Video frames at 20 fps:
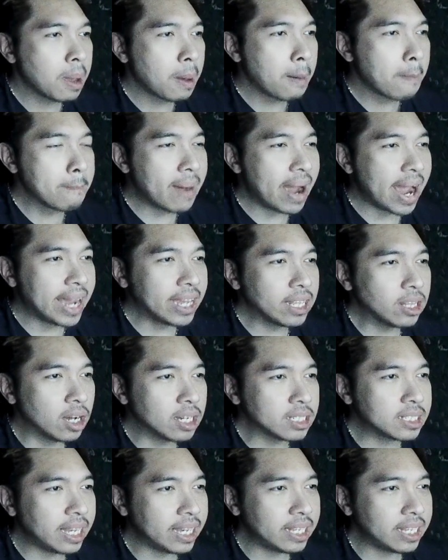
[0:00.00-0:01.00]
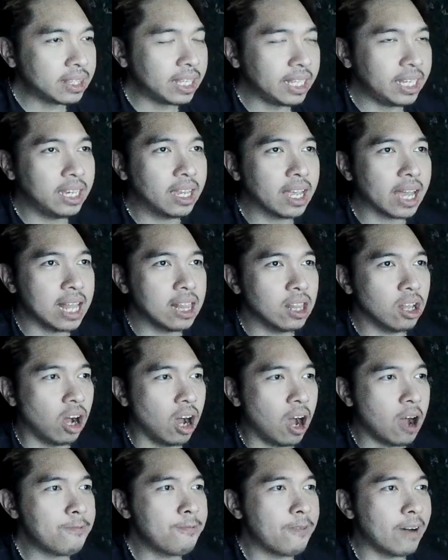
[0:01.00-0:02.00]
minus the integral
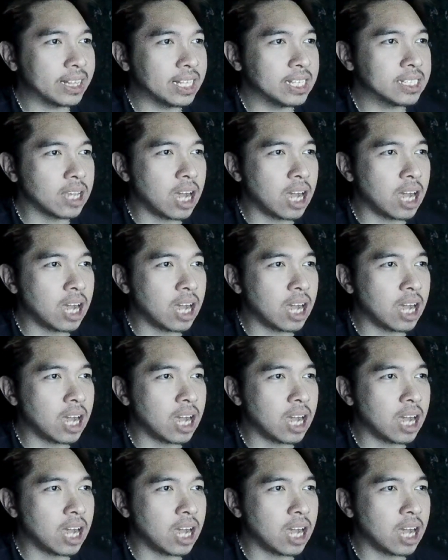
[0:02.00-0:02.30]
of what is